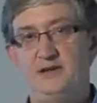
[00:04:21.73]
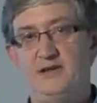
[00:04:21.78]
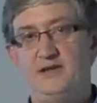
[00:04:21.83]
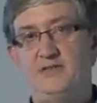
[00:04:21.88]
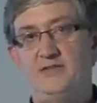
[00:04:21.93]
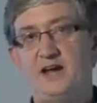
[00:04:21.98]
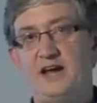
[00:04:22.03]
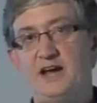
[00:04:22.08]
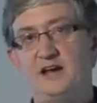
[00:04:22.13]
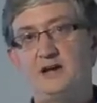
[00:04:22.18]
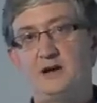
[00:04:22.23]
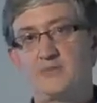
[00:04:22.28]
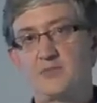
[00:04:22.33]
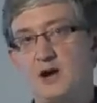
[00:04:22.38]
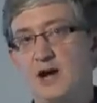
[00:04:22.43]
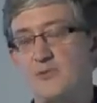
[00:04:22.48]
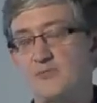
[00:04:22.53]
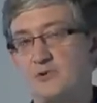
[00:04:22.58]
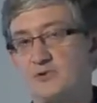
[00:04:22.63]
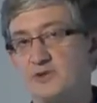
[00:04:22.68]
than a
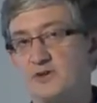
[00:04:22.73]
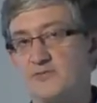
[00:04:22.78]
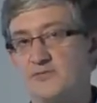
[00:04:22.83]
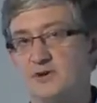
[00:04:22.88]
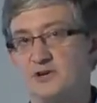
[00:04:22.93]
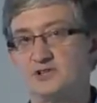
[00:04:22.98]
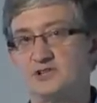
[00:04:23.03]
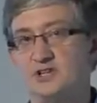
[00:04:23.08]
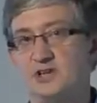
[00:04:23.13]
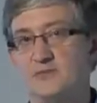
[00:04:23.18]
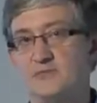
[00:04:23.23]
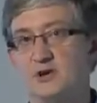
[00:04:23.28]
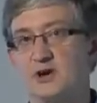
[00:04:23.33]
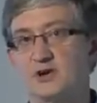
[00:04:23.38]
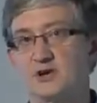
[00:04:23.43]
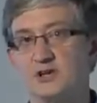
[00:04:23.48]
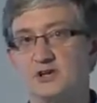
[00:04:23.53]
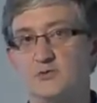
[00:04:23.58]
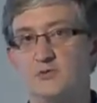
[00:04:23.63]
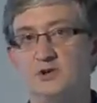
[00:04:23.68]
properly functioning
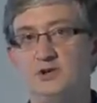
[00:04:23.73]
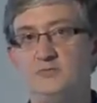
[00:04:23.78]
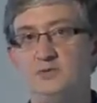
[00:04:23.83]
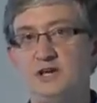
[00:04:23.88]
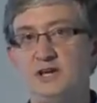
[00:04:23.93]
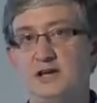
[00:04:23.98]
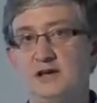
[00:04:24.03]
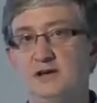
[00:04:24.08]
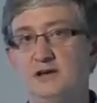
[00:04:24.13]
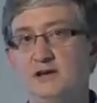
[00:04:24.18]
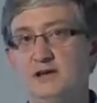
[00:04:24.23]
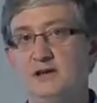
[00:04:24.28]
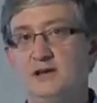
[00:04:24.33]
market would be.